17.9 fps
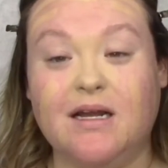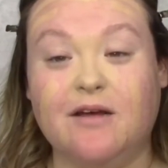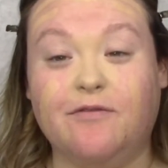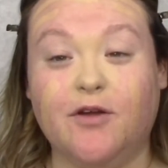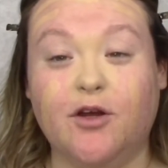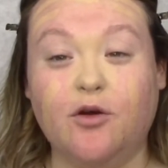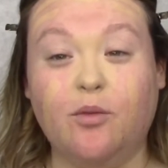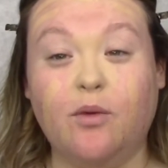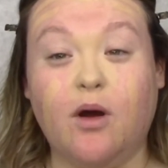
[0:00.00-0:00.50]
if
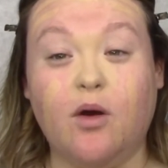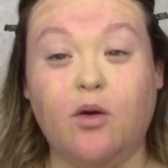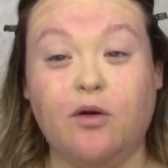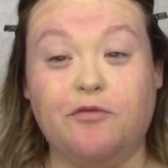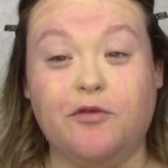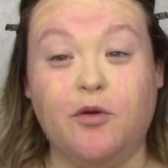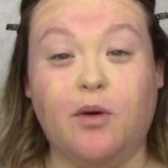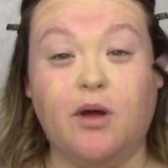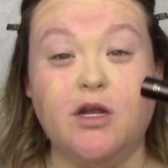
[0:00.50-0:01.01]
you
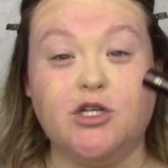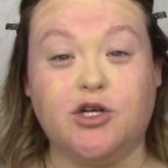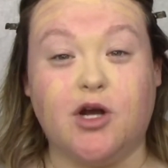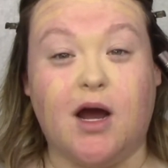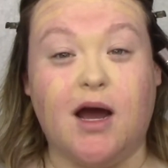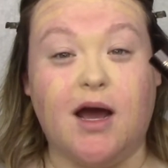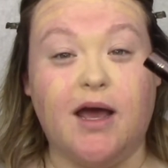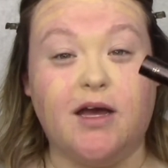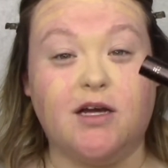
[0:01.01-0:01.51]
want to
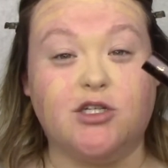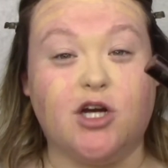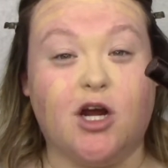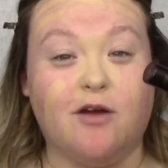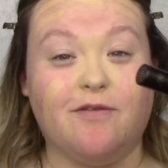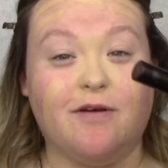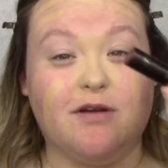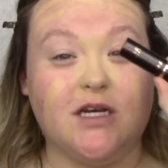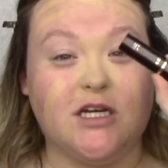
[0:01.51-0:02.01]
try a
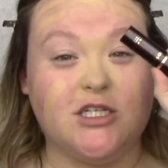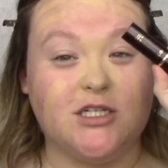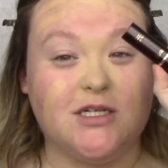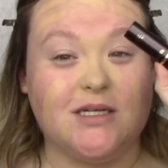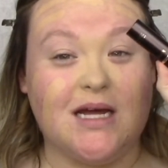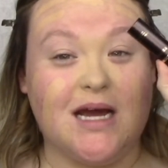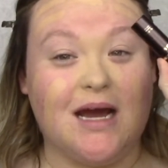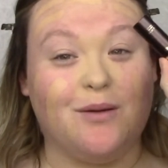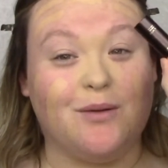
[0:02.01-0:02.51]
Tarte
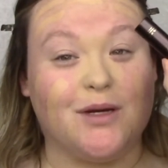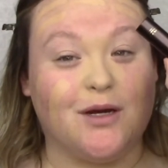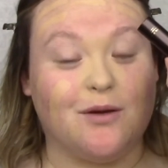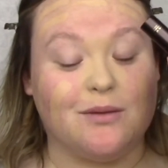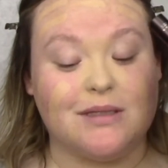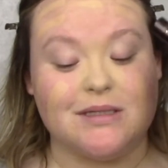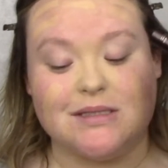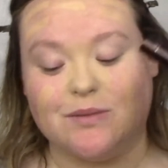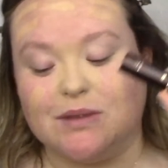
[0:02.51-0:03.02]
foundation, I would go
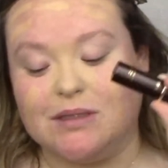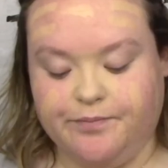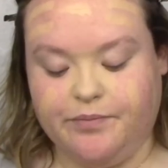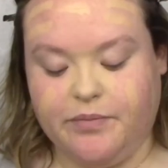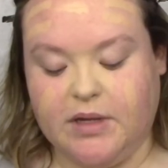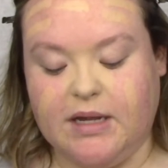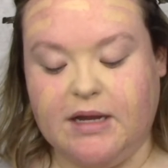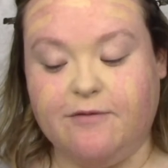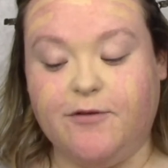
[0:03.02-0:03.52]
with this one.
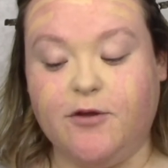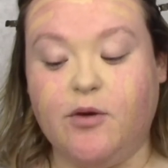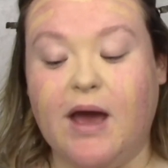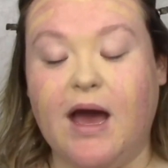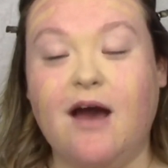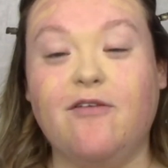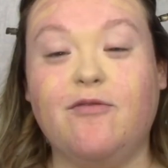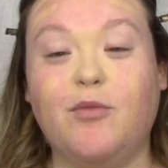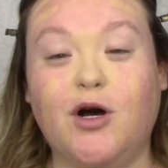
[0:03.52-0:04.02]
And if you
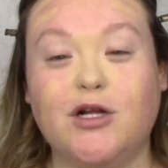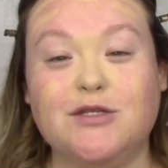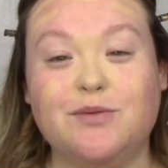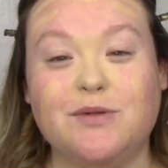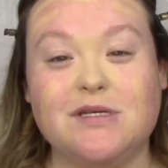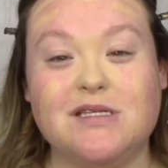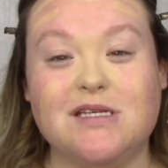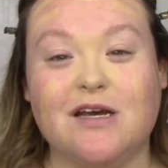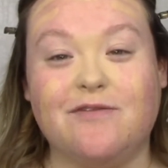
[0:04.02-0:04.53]
have
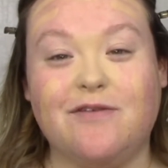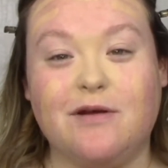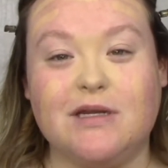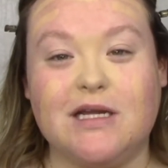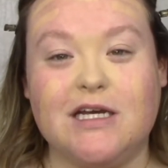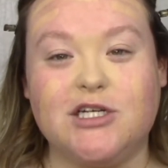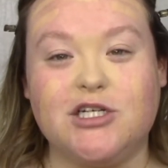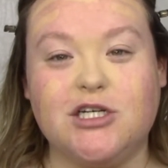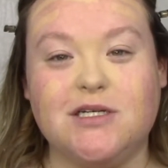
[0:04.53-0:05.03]
multiple stick
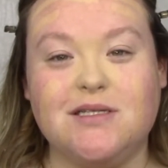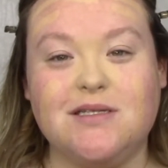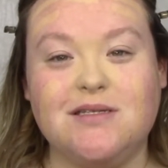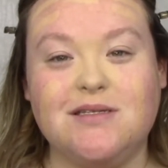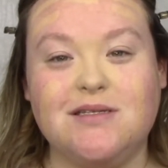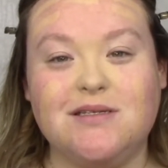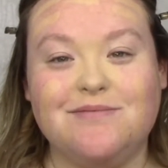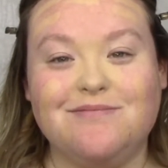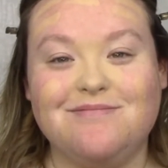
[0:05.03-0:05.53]

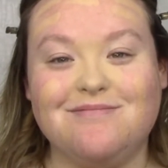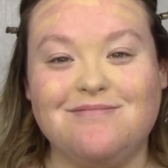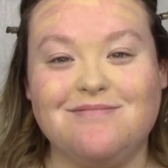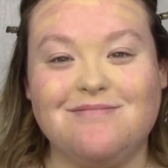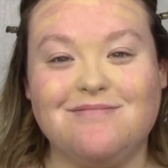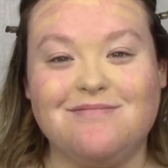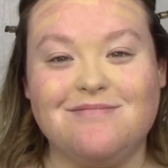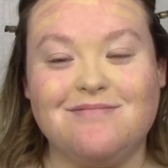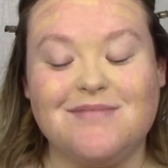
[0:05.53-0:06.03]
foundations,
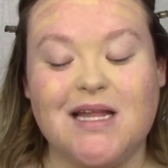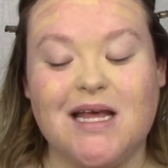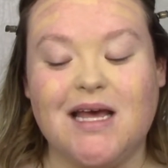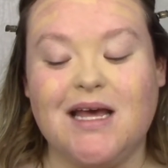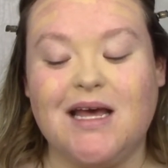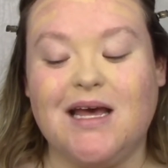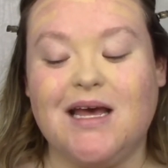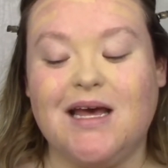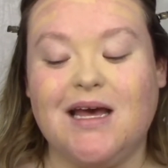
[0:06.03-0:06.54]

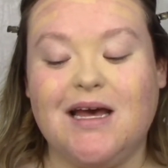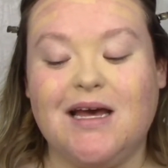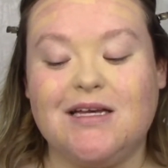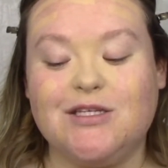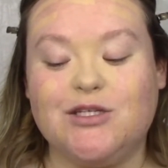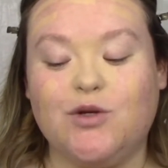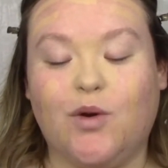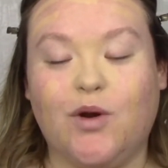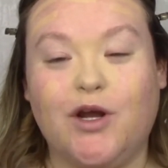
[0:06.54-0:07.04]

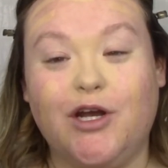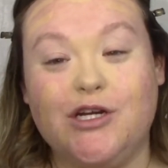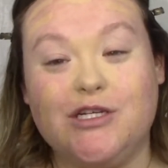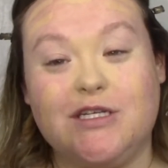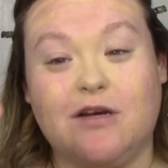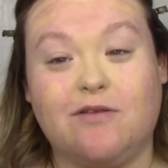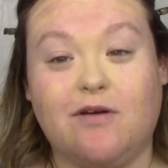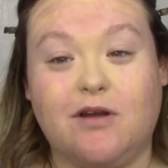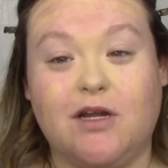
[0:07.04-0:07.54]
store your
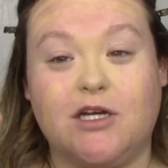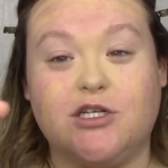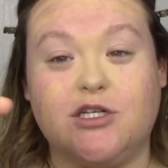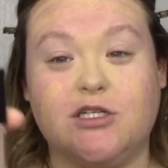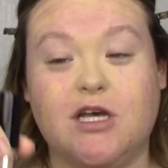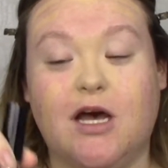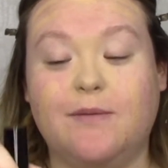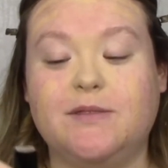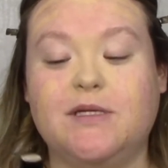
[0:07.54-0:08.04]
stick
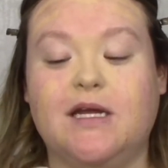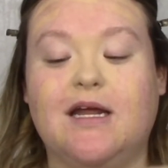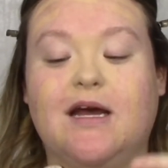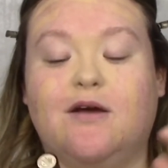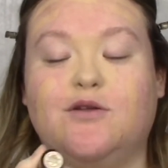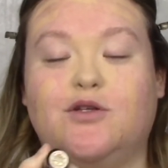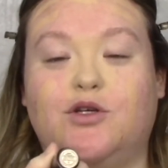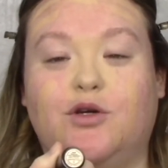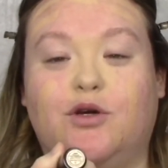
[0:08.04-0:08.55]
foundations upside down so you